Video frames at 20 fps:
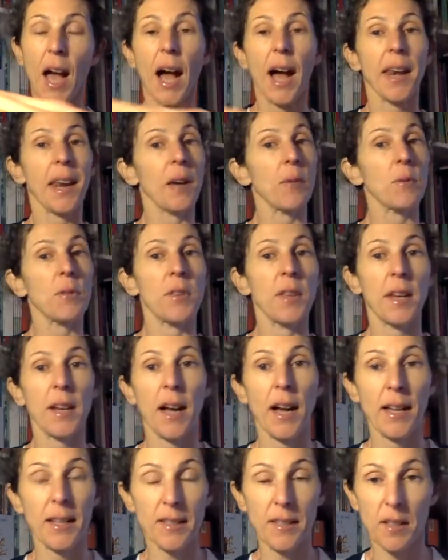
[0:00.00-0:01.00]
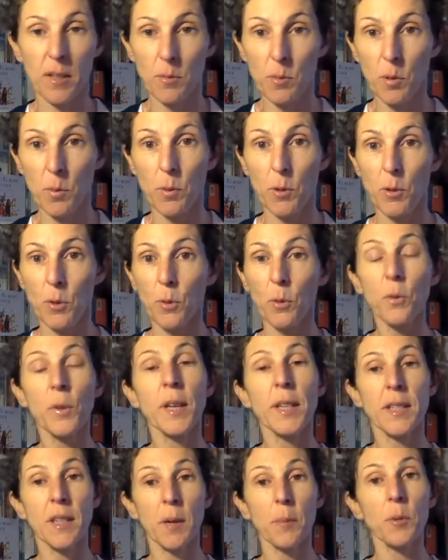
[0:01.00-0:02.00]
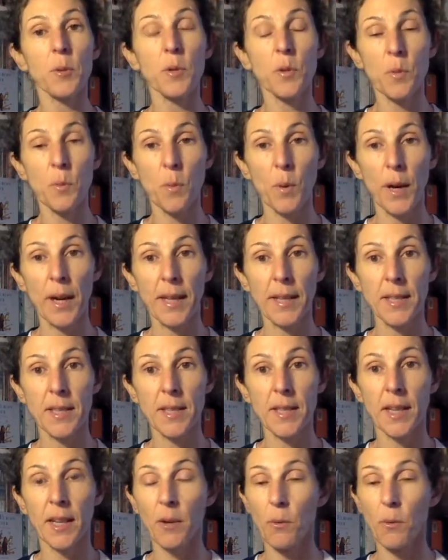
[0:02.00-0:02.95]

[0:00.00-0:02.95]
And I would then ask them to put all their double spreads